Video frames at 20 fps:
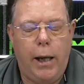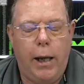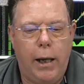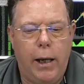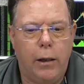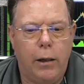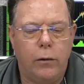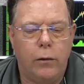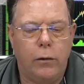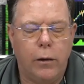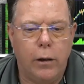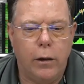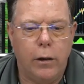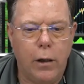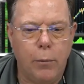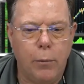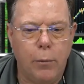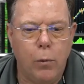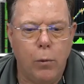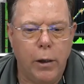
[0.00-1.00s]
And the
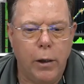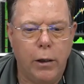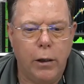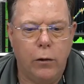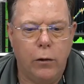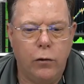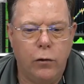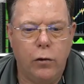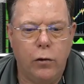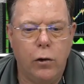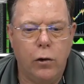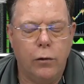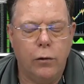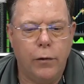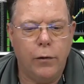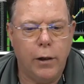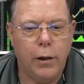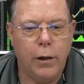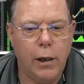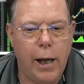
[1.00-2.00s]
number one concern
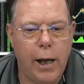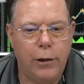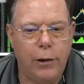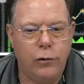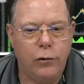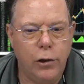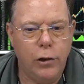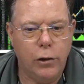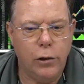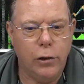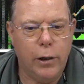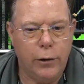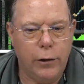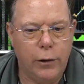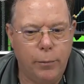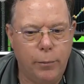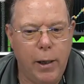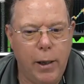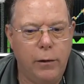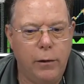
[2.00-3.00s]
for the last year
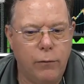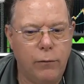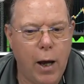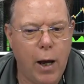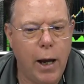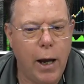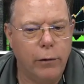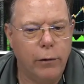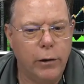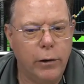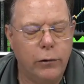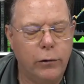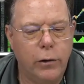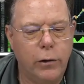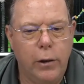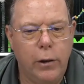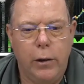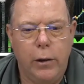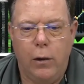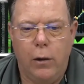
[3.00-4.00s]
has been the
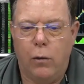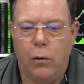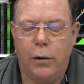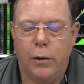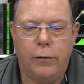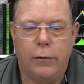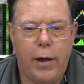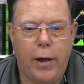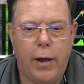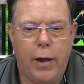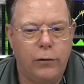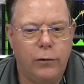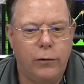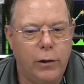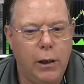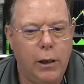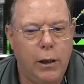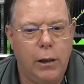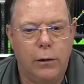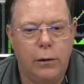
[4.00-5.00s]
virus or the
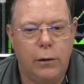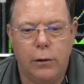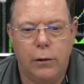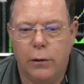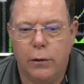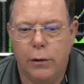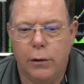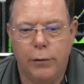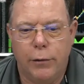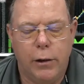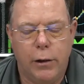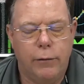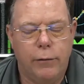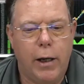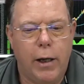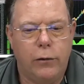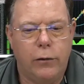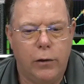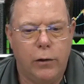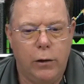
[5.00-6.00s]
vaccine, delivery of the
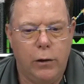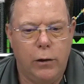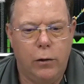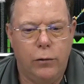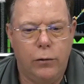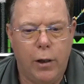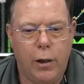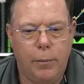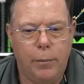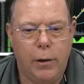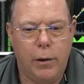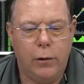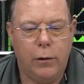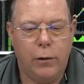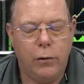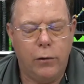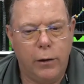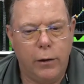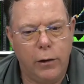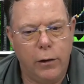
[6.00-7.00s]
vaccine, those type of
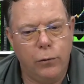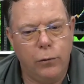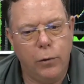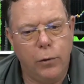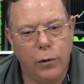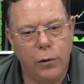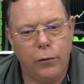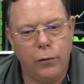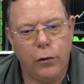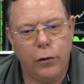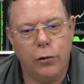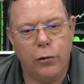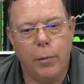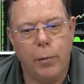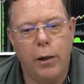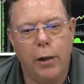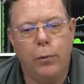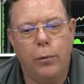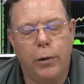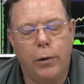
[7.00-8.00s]
things. So this was the first
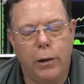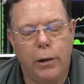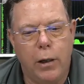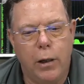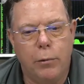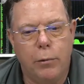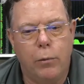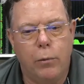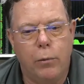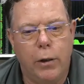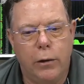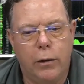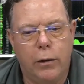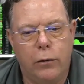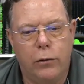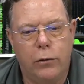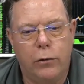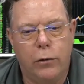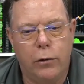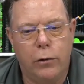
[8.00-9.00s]
month where the number one
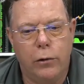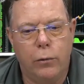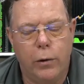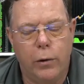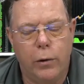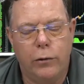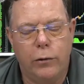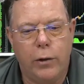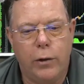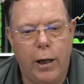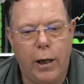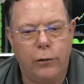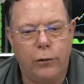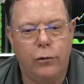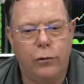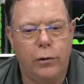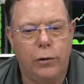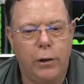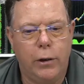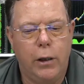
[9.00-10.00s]
concern was
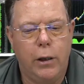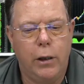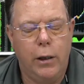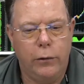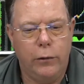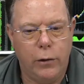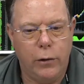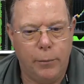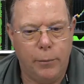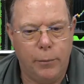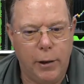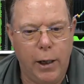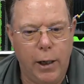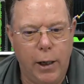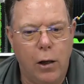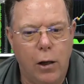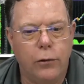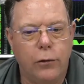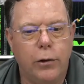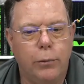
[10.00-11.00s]
actually something
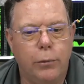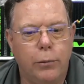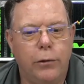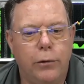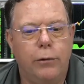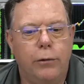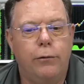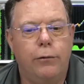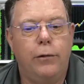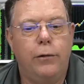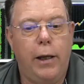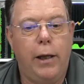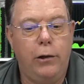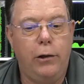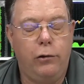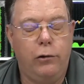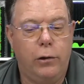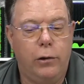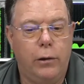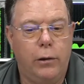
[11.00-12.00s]
else. It was
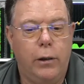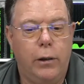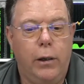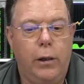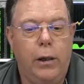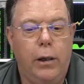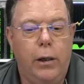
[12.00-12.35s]
inflation.